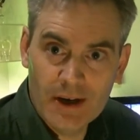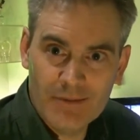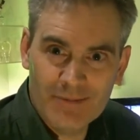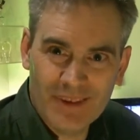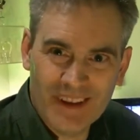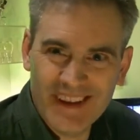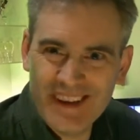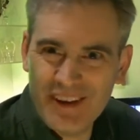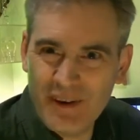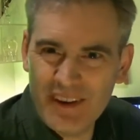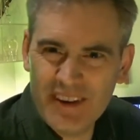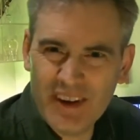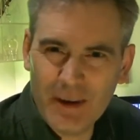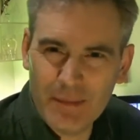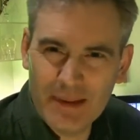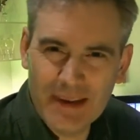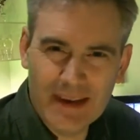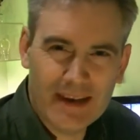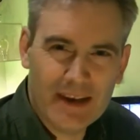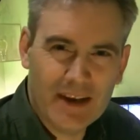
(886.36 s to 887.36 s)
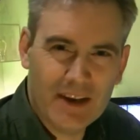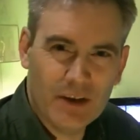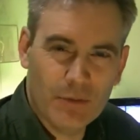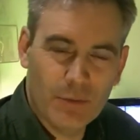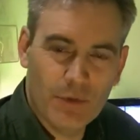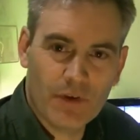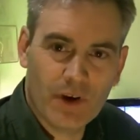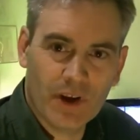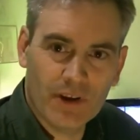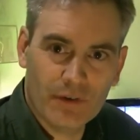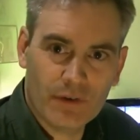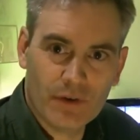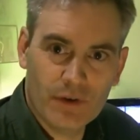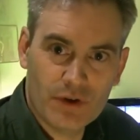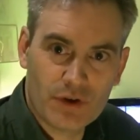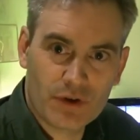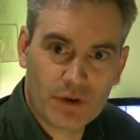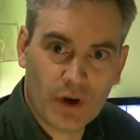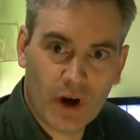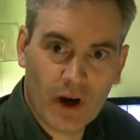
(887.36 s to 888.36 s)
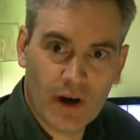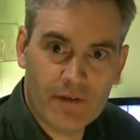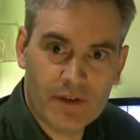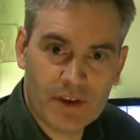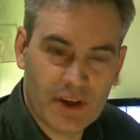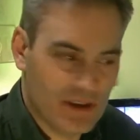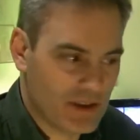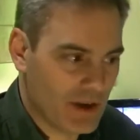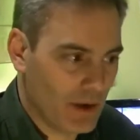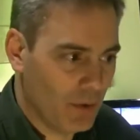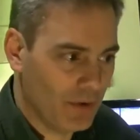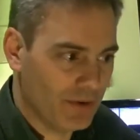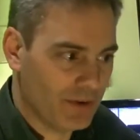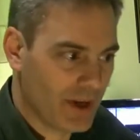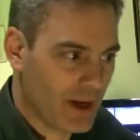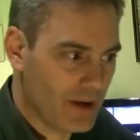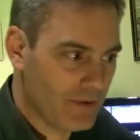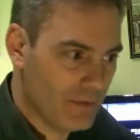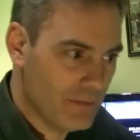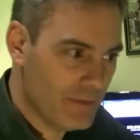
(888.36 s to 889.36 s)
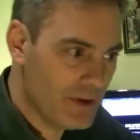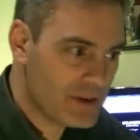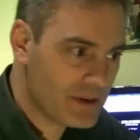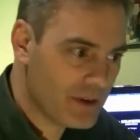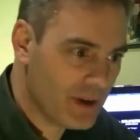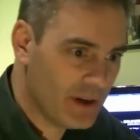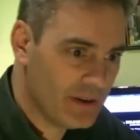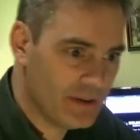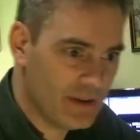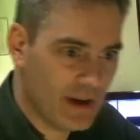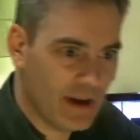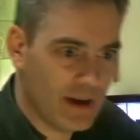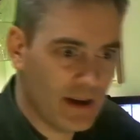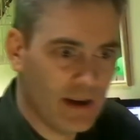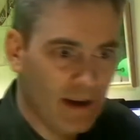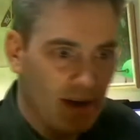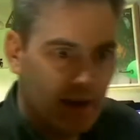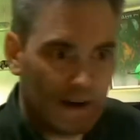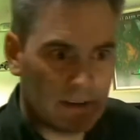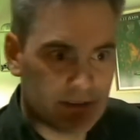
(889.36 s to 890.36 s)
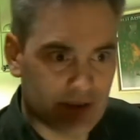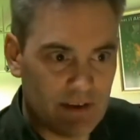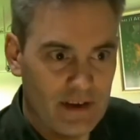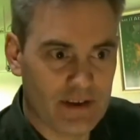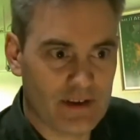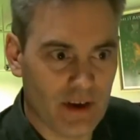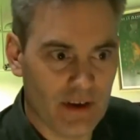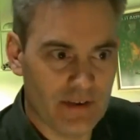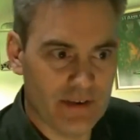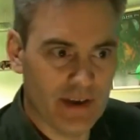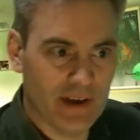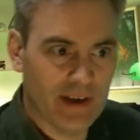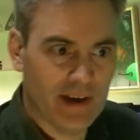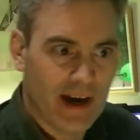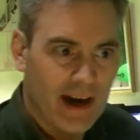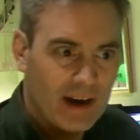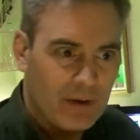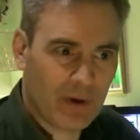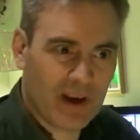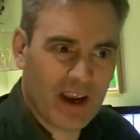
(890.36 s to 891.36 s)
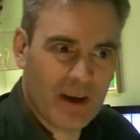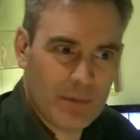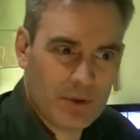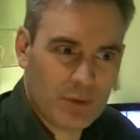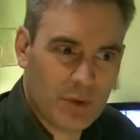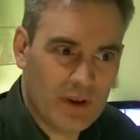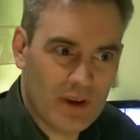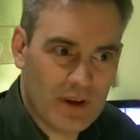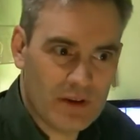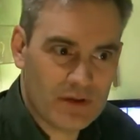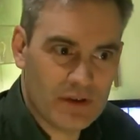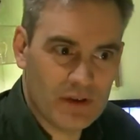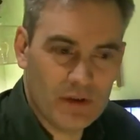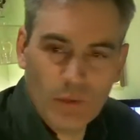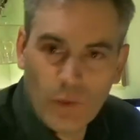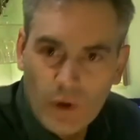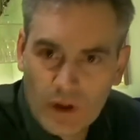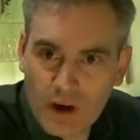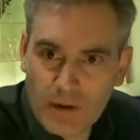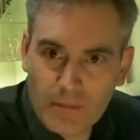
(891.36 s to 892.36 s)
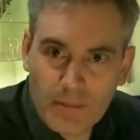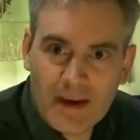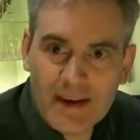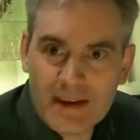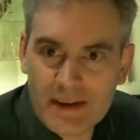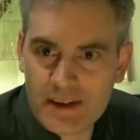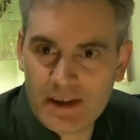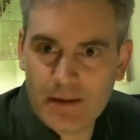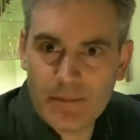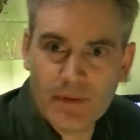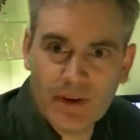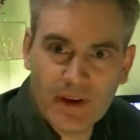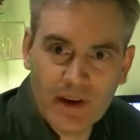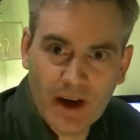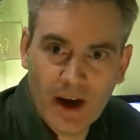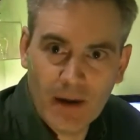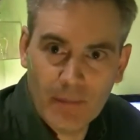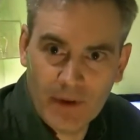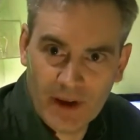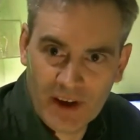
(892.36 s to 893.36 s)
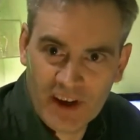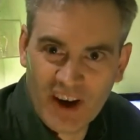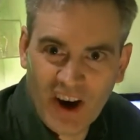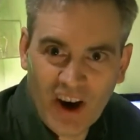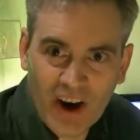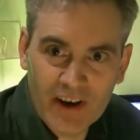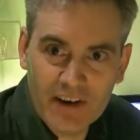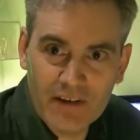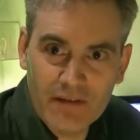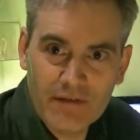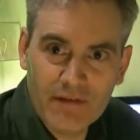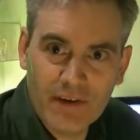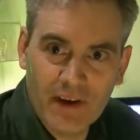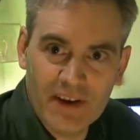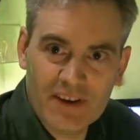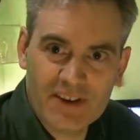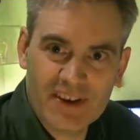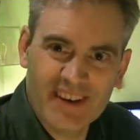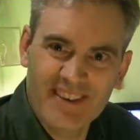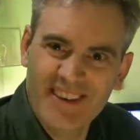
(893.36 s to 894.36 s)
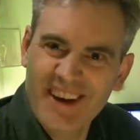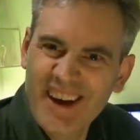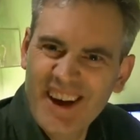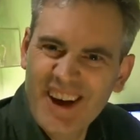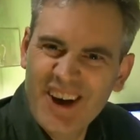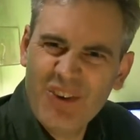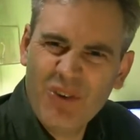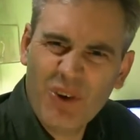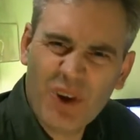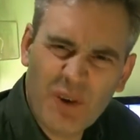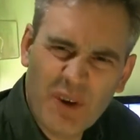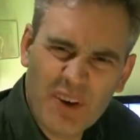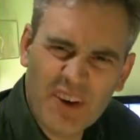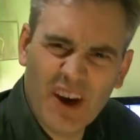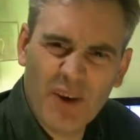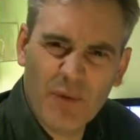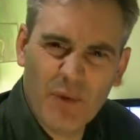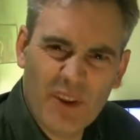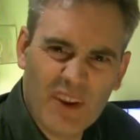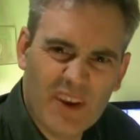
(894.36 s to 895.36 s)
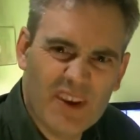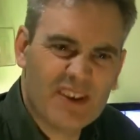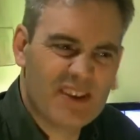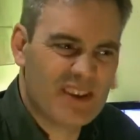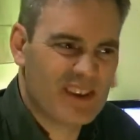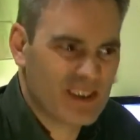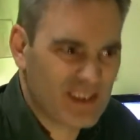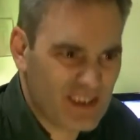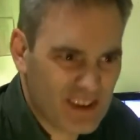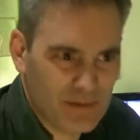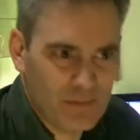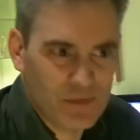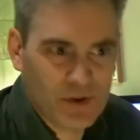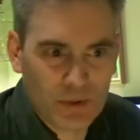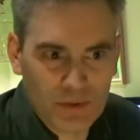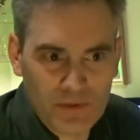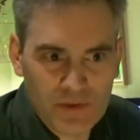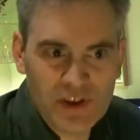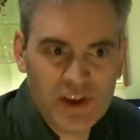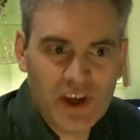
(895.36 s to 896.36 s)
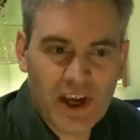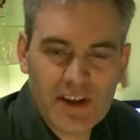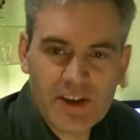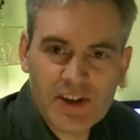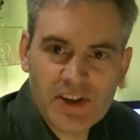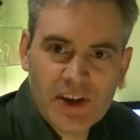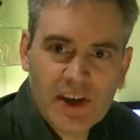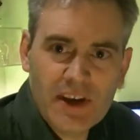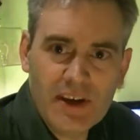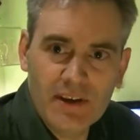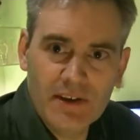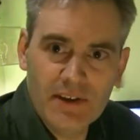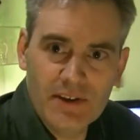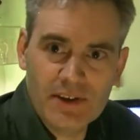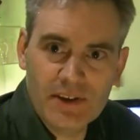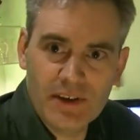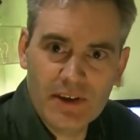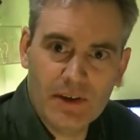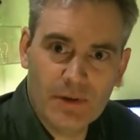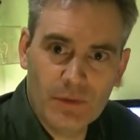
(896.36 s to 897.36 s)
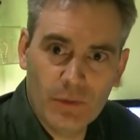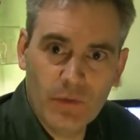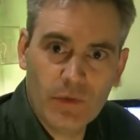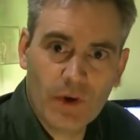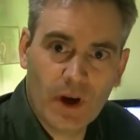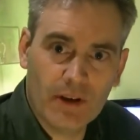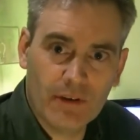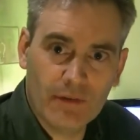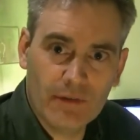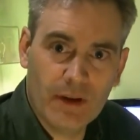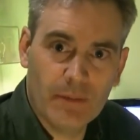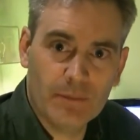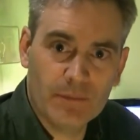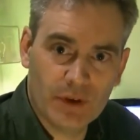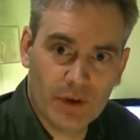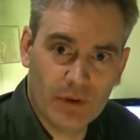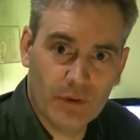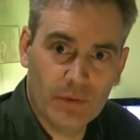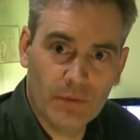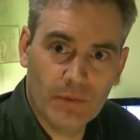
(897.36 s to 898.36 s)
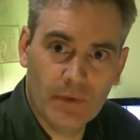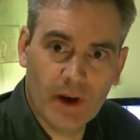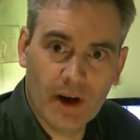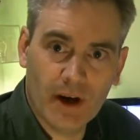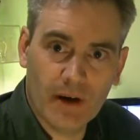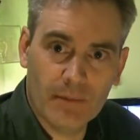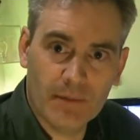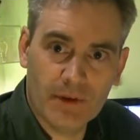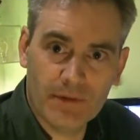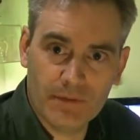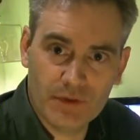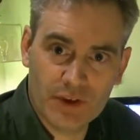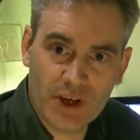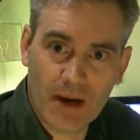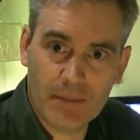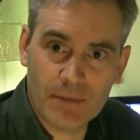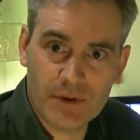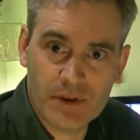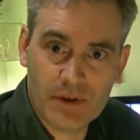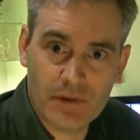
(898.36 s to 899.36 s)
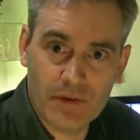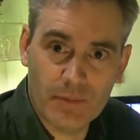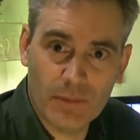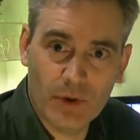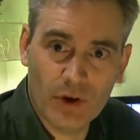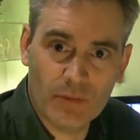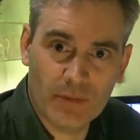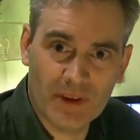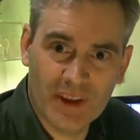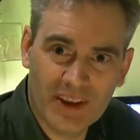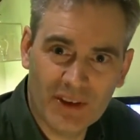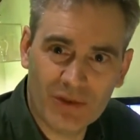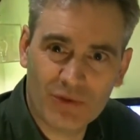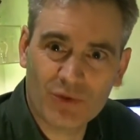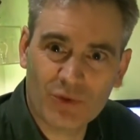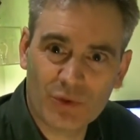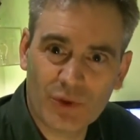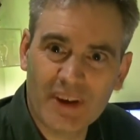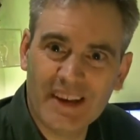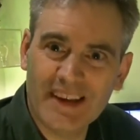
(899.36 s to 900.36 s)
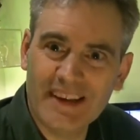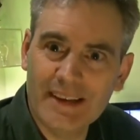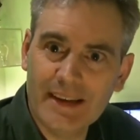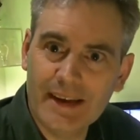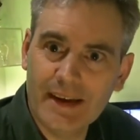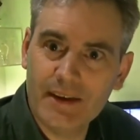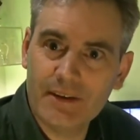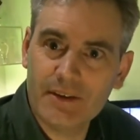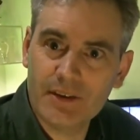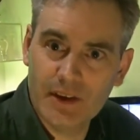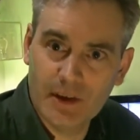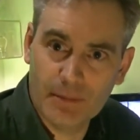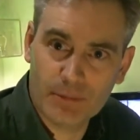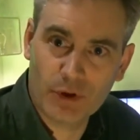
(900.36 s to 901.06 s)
but then you end up linking them with kind of contrived scenes. So I want to go from this idea to this idea. How do I get between those two? Well, I'll make something up that kind of fits, and what you end up with is some sort of set scenes that you kind of flip to, different chapters of the book, but they're not really linked in a